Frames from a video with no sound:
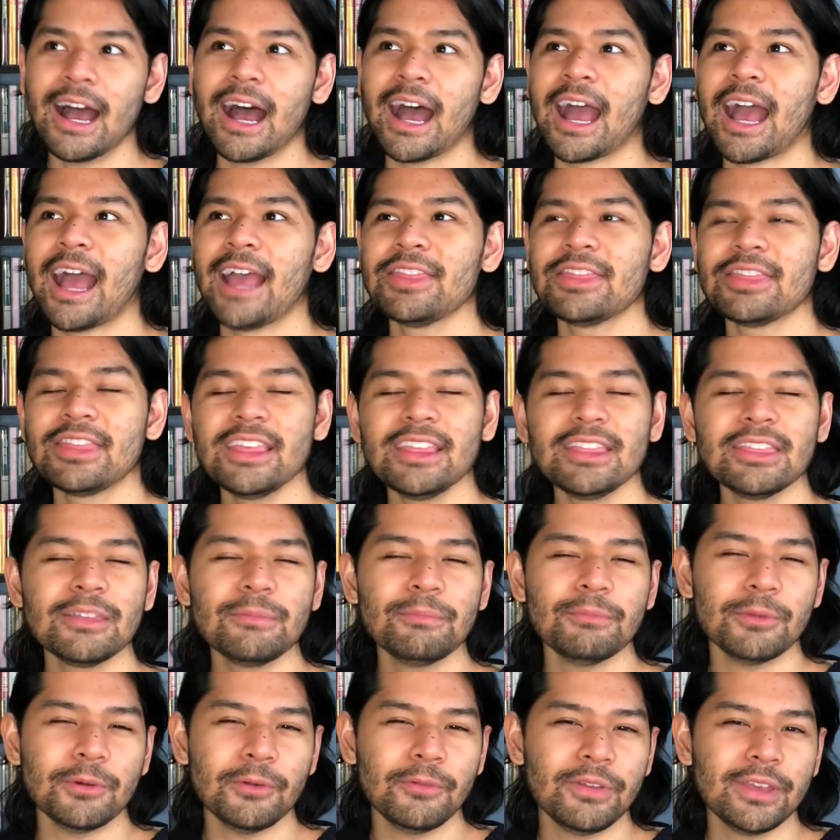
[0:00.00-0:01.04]
I think the
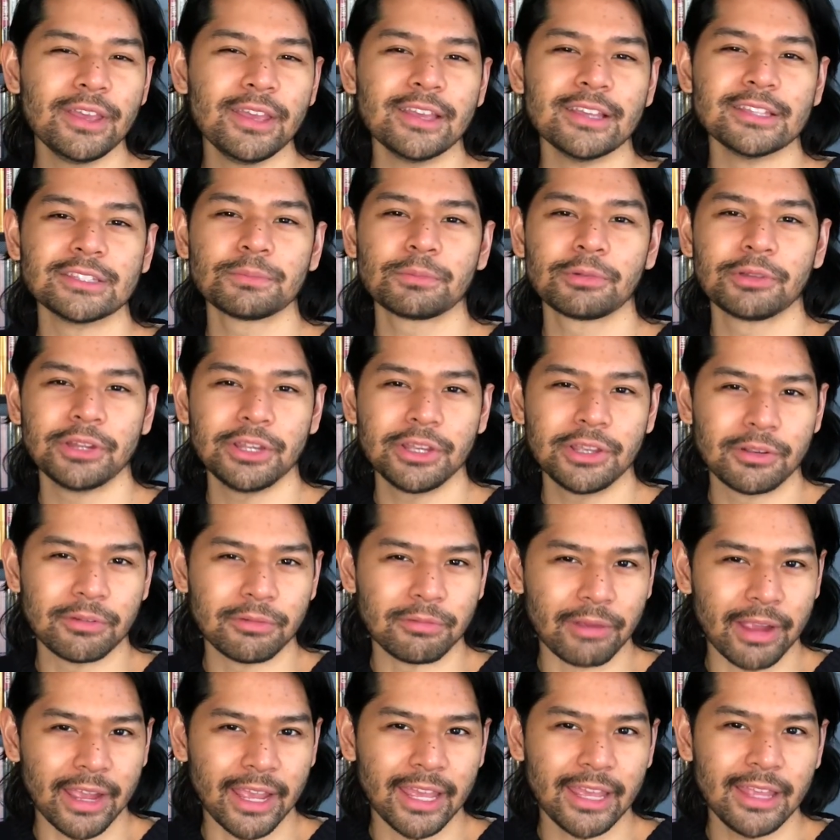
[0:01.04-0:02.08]
movie is pretty
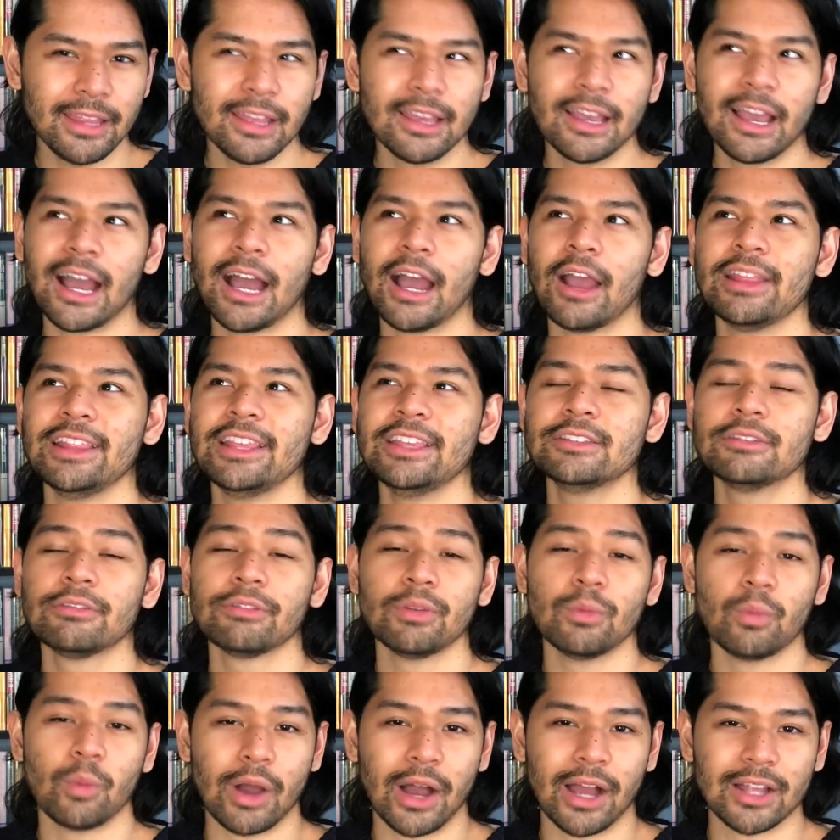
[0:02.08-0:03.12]
great. I need to
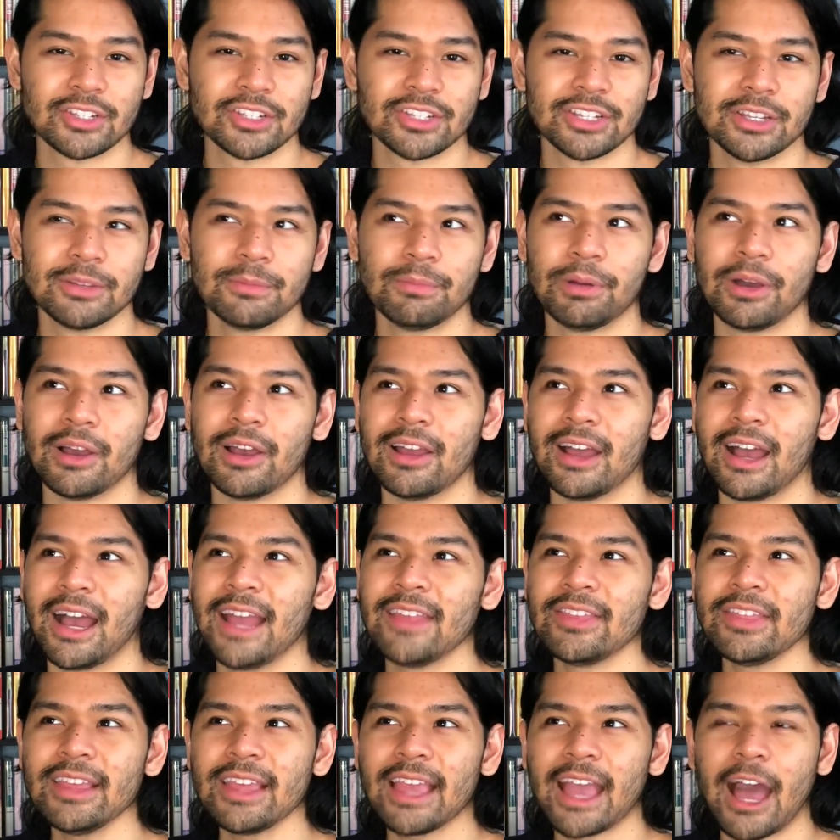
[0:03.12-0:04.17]
rewatch it, but I
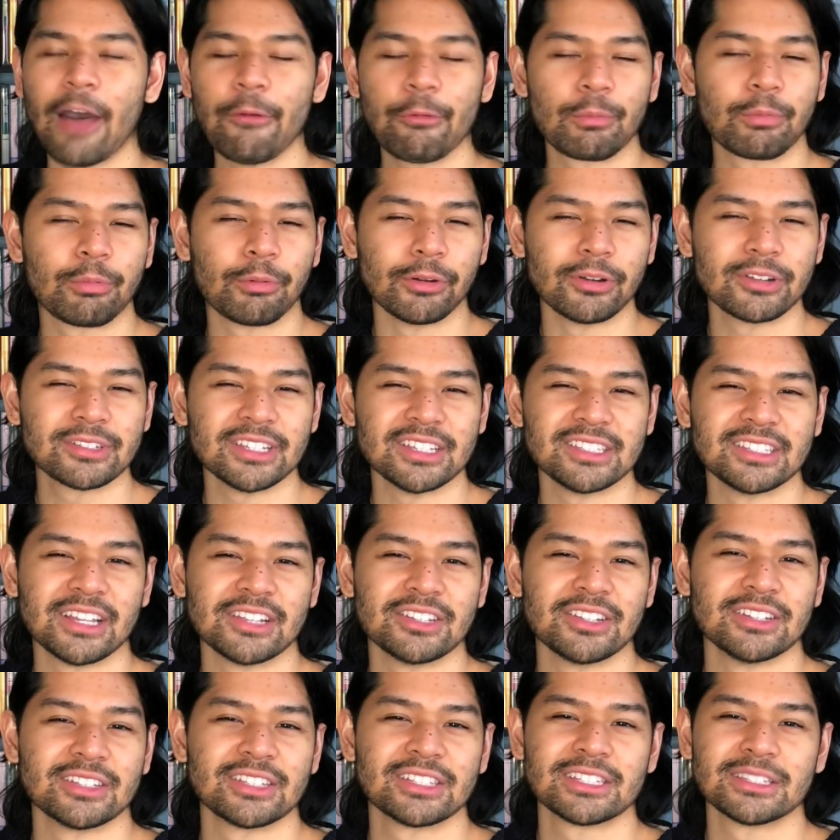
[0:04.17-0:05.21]
think Albert Brooks is
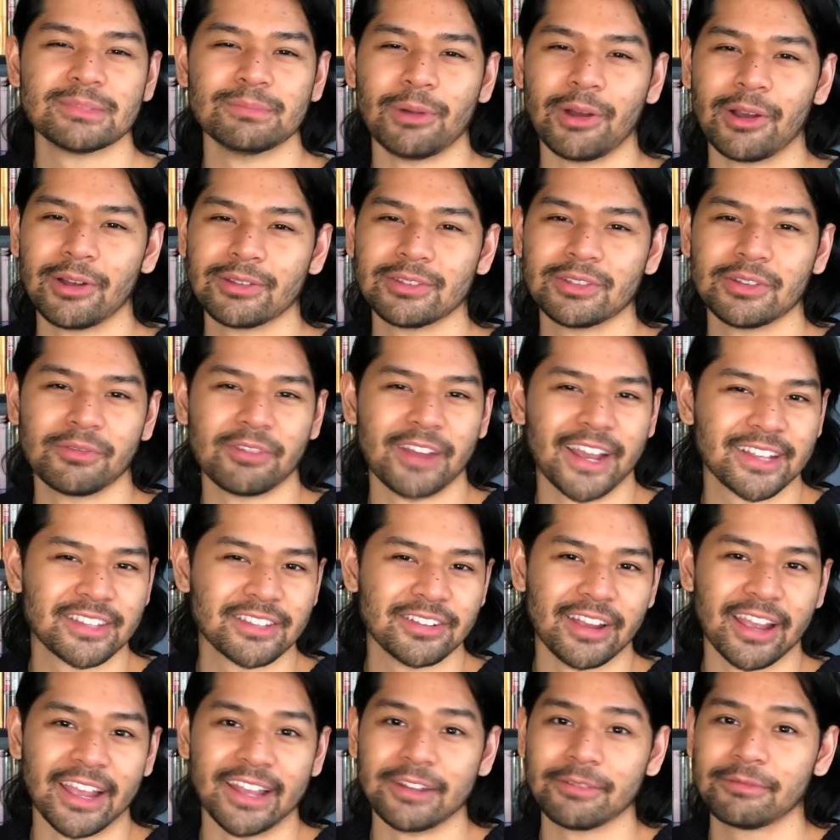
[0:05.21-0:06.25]
such a smart director
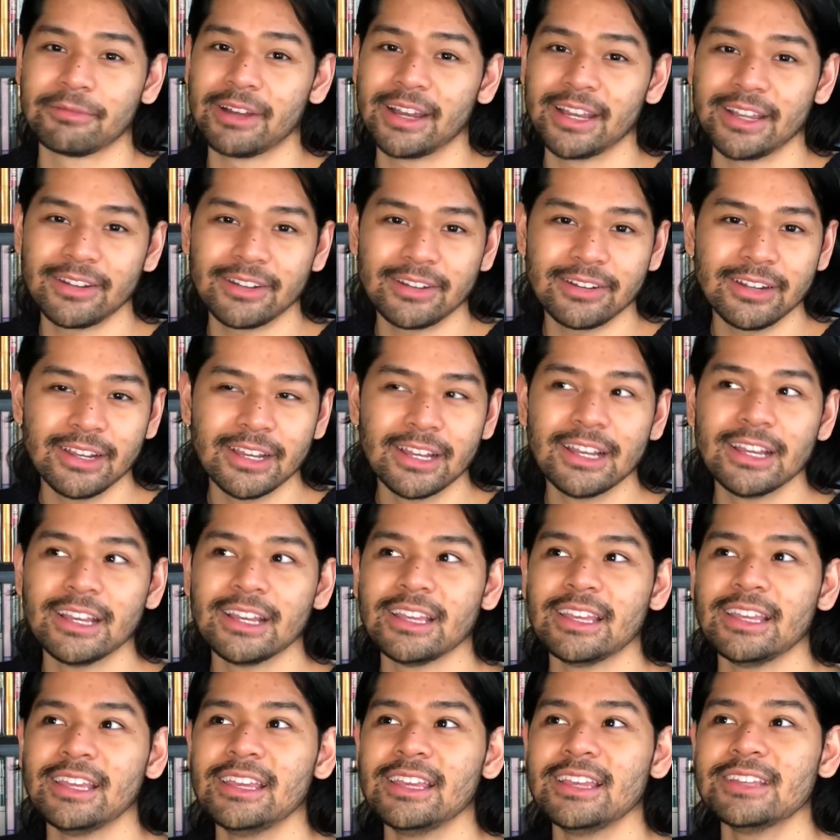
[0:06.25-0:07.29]
and a writer.
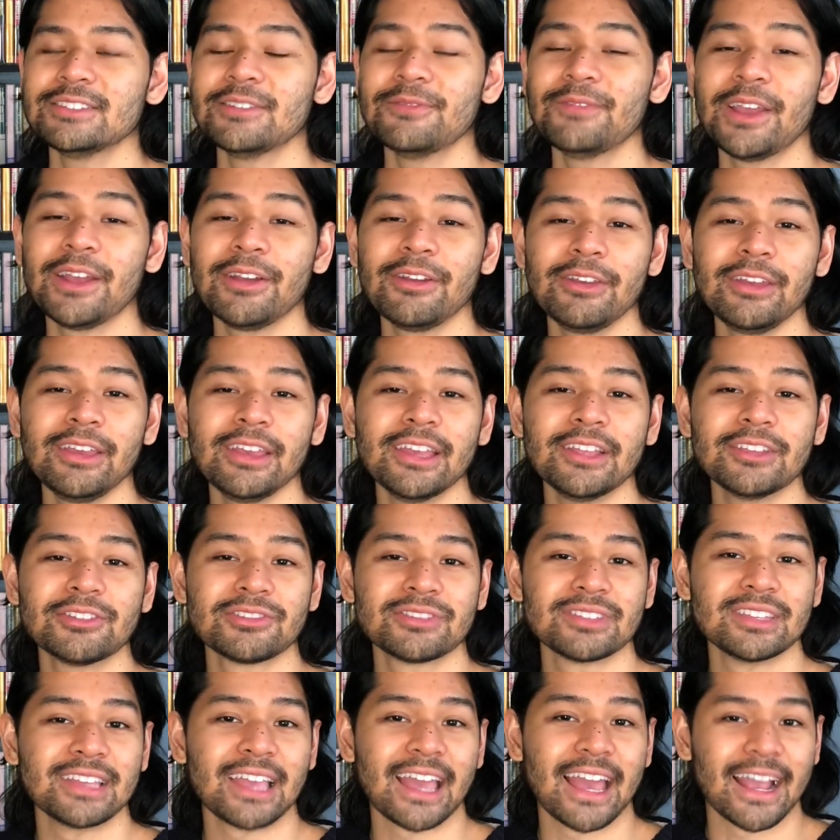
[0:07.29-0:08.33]
He is a very
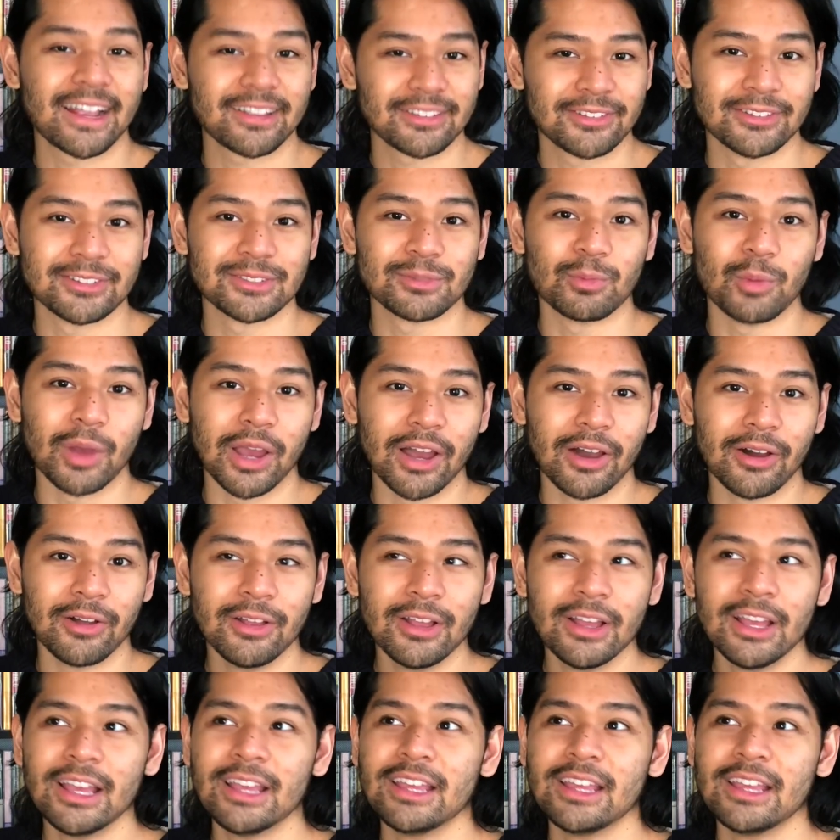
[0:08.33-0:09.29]
interesting actor as well.